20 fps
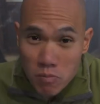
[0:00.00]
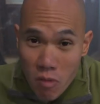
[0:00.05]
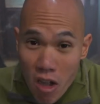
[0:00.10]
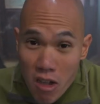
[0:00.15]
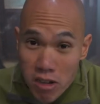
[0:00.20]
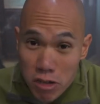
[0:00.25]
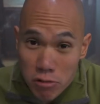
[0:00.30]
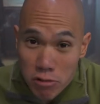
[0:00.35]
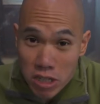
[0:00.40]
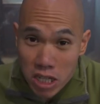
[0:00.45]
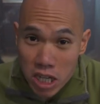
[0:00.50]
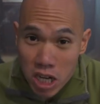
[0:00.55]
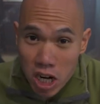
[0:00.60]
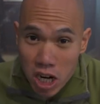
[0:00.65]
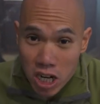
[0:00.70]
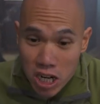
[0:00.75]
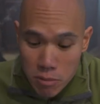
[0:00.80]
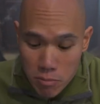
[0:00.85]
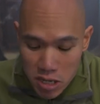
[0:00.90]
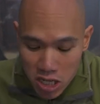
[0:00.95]
It's a really
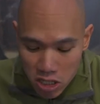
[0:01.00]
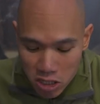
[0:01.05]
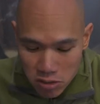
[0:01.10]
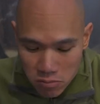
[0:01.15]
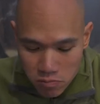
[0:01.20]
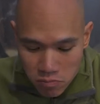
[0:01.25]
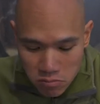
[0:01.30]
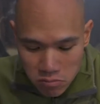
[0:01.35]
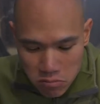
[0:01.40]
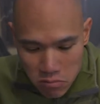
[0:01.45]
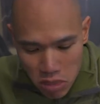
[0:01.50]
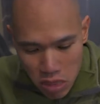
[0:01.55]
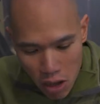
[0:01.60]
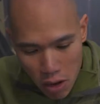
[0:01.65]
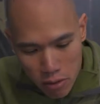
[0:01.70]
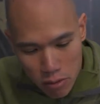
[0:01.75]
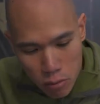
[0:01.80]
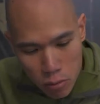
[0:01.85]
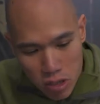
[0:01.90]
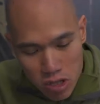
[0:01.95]
hearty meal.
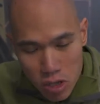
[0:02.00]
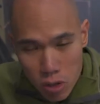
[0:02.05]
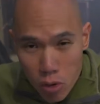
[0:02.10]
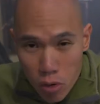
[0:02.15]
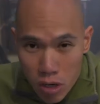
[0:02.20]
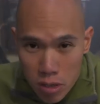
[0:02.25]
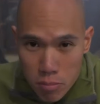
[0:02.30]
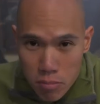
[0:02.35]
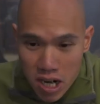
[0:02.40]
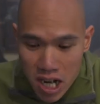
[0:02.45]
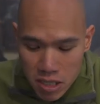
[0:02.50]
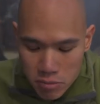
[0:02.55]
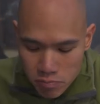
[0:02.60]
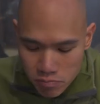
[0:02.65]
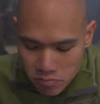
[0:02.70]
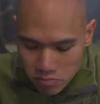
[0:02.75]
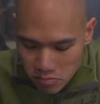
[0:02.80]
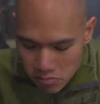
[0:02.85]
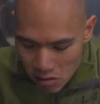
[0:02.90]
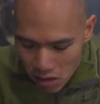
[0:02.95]
With the cornbread,
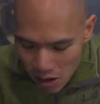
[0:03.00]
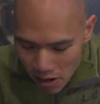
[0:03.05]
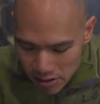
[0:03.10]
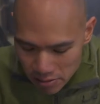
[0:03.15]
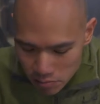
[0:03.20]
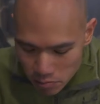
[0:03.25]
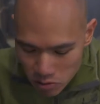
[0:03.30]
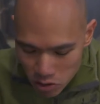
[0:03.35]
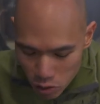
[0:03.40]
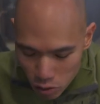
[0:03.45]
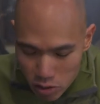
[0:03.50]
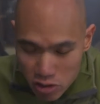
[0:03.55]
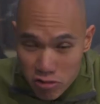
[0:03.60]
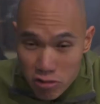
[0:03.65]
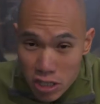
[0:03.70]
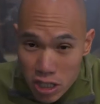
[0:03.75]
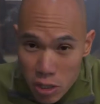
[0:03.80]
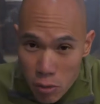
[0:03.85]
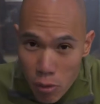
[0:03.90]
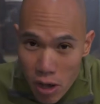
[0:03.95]
goes
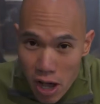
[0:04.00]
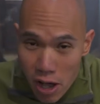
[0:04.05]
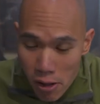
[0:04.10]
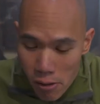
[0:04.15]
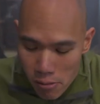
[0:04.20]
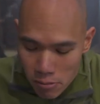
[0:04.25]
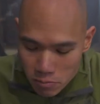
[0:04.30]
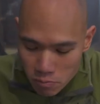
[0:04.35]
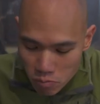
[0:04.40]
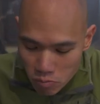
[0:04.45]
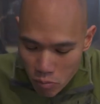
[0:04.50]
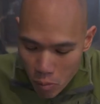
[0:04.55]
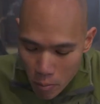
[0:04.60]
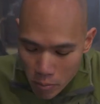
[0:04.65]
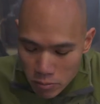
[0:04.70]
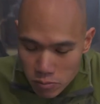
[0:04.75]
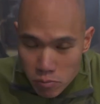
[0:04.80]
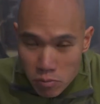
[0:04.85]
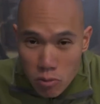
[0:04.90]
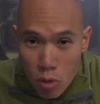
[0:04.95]
really well
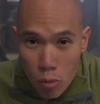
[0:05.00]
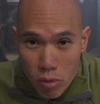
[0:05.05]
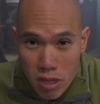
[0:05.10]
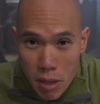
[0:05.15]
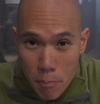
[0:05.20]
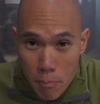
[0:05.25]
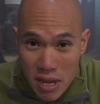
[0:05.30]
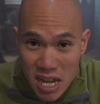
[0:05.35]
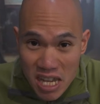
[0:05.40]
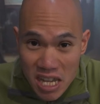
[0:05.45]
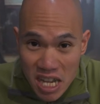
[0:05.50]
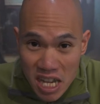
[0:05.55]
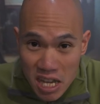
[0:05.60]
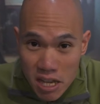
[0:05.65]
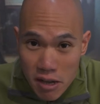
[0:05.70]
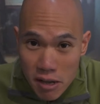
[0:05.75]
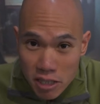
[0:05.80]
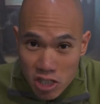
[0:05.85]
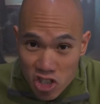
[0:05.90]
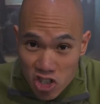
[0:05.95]
the beanie
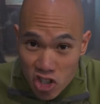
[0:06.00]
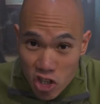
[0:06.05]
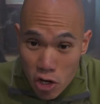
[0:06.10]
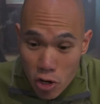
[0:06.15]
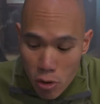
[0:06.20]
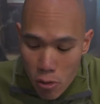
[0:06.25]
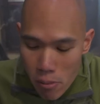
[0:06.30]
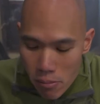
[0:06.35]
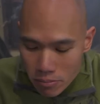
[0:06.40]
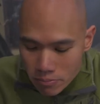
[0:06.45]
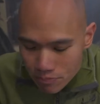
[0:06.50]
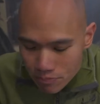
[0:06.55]
stew.